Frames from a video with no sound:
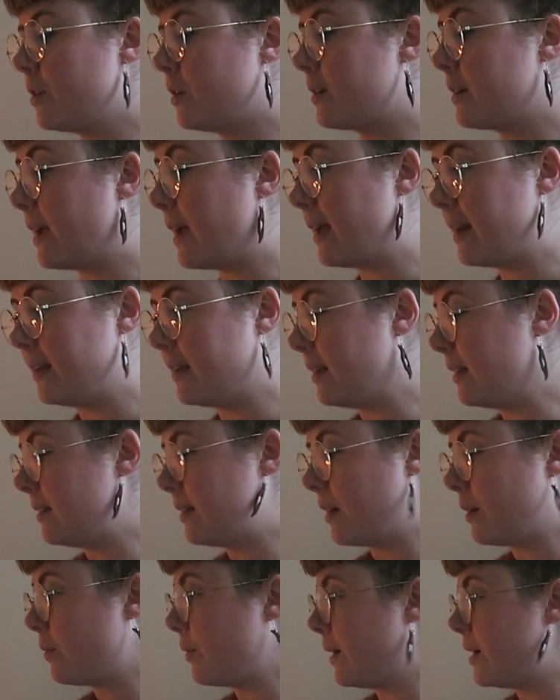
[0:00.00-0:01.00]
got any
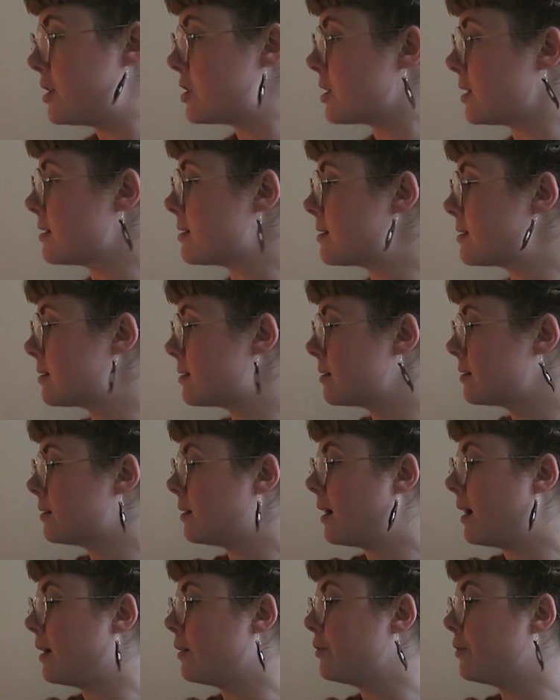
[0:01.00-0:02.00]
decorations.
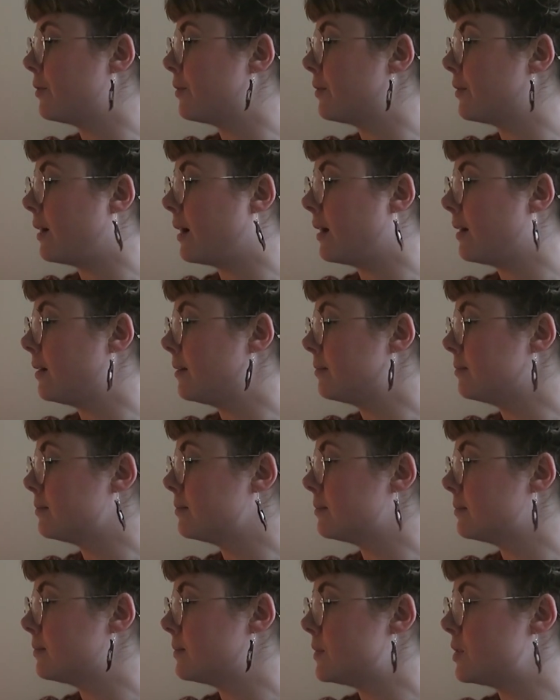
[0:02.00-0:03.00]
I
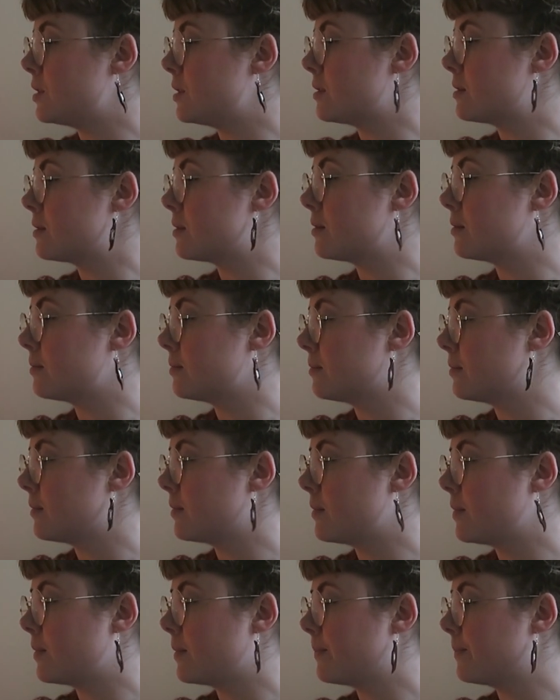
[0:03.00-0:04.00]

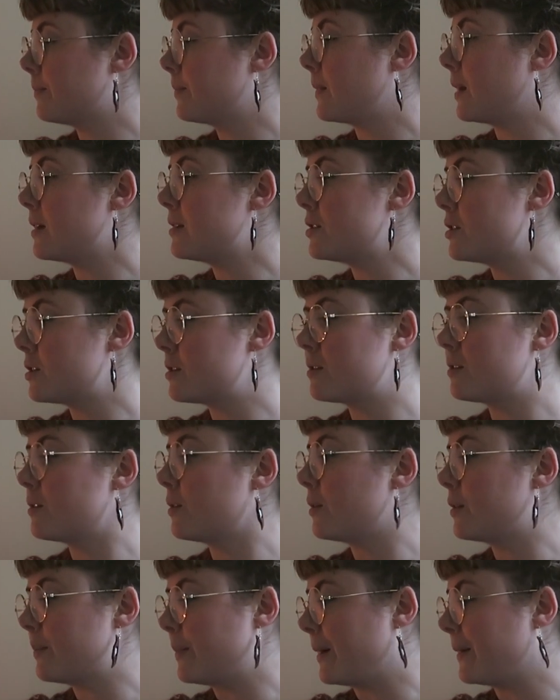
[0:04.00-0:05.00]
just
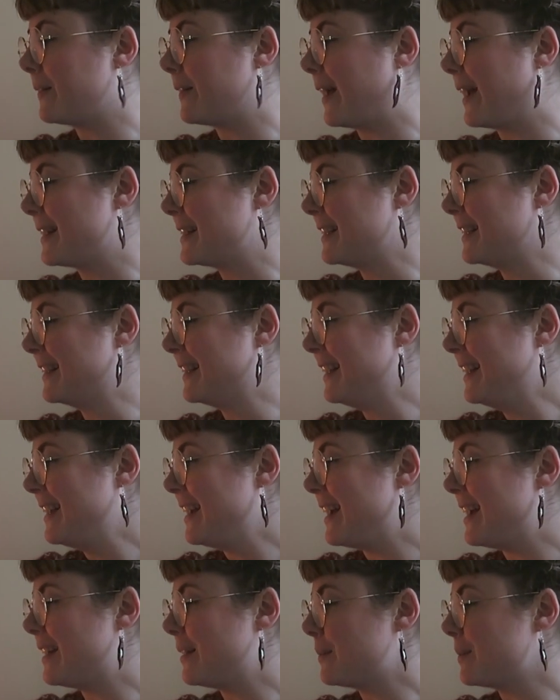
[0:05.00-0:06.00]
thought about that,
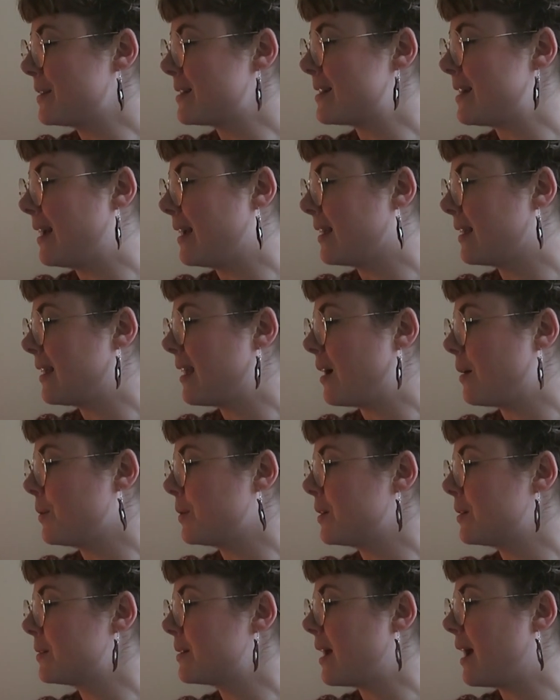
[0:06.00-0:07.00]
and it was like, yeah,
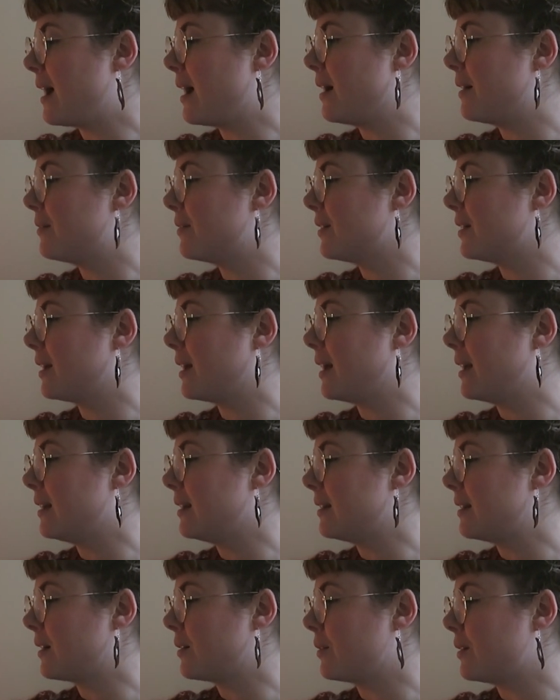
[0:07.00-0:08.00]
we don't have
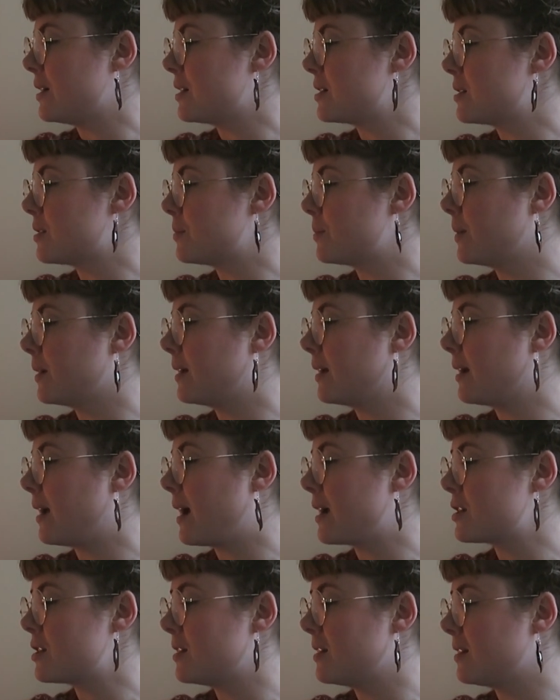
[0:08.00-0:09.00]
any decorations. We
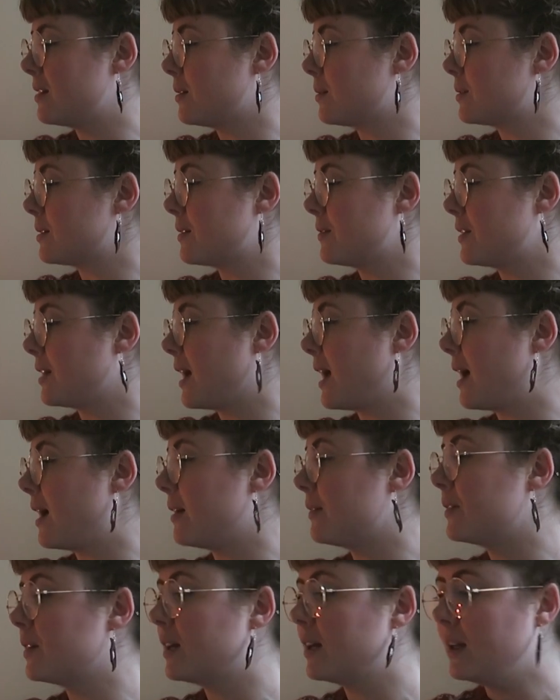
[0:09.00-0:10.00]
actually don't even
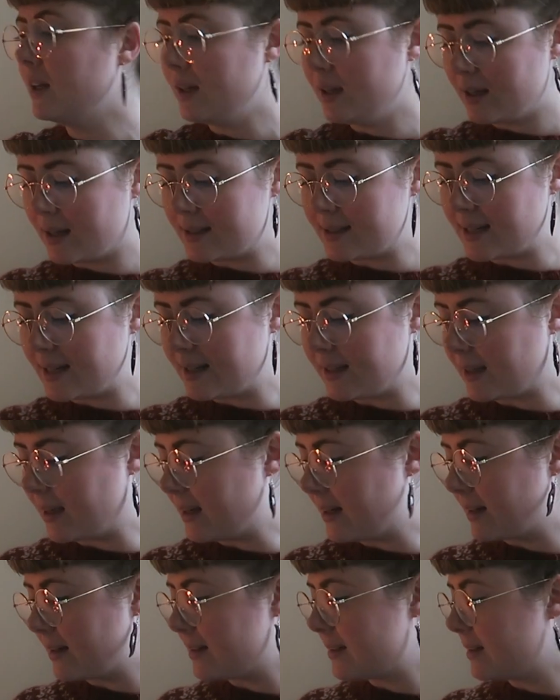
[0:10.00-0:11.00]
have a
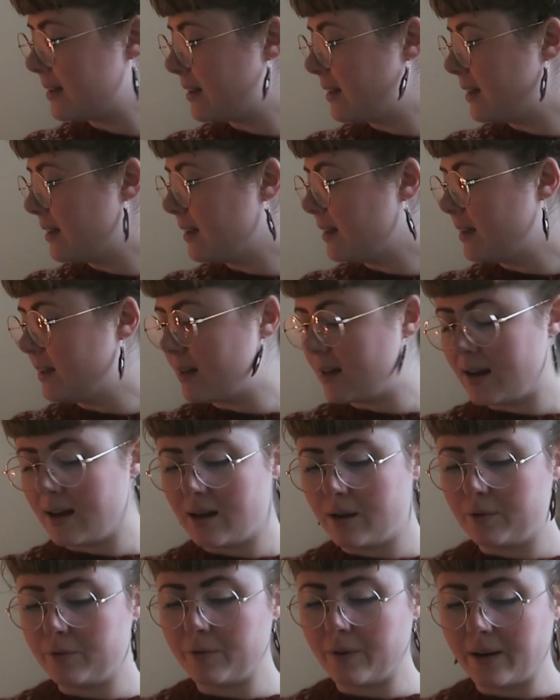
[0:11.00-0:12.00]
dedicated
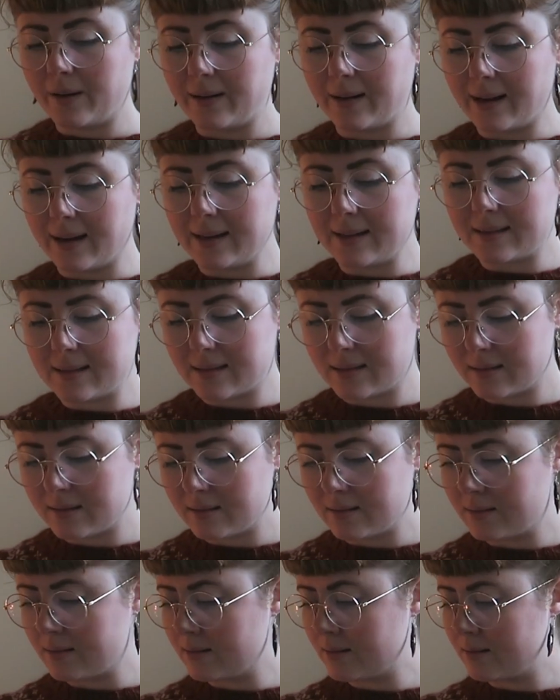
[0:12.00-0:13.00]
fairy light
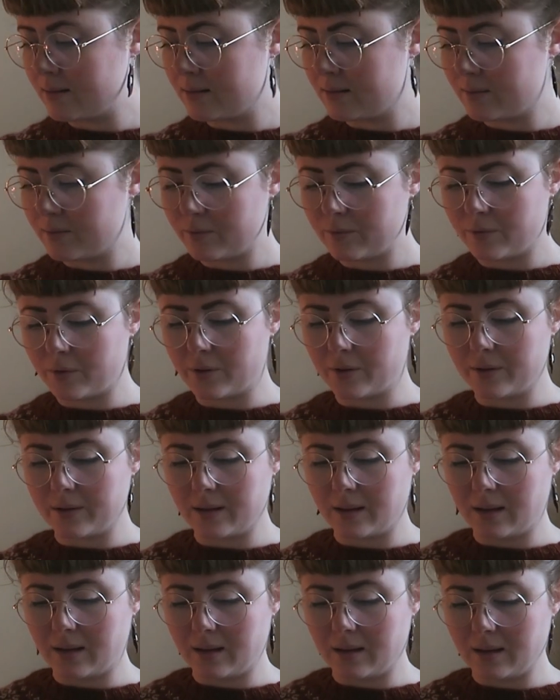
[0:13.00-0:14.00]
for
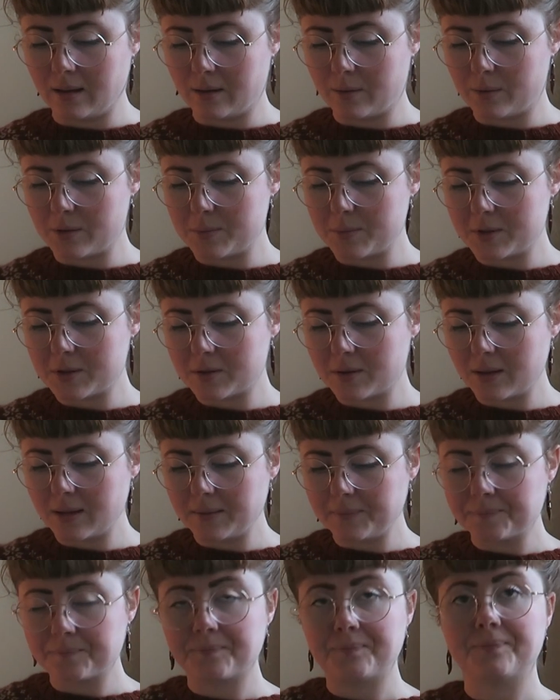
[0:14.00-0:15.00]
the Christmas
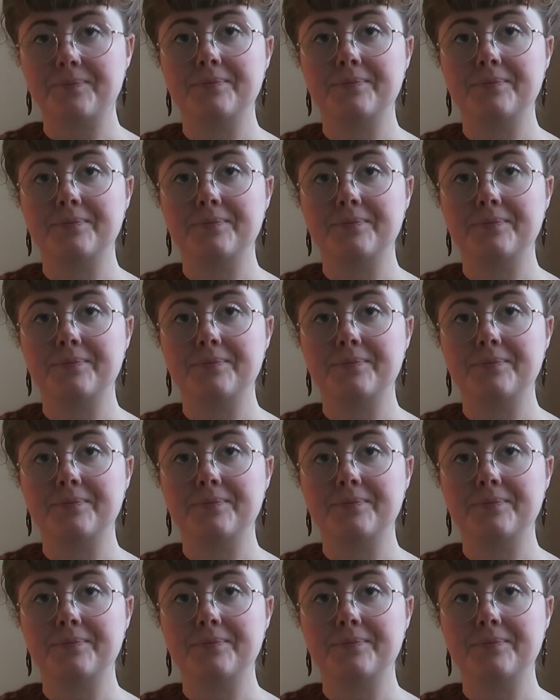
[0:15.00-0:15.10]
tree,